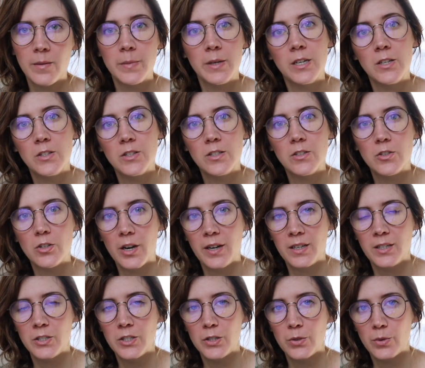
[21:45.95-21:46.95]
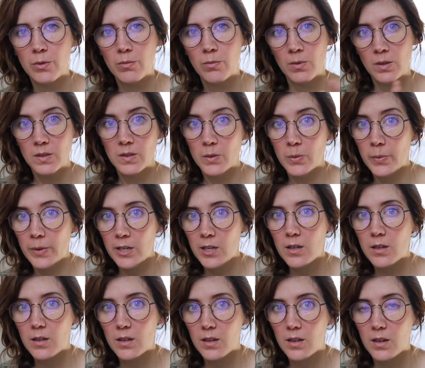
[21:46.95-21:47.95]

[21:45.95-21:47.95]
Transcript: I'm gonna try and do it once a week.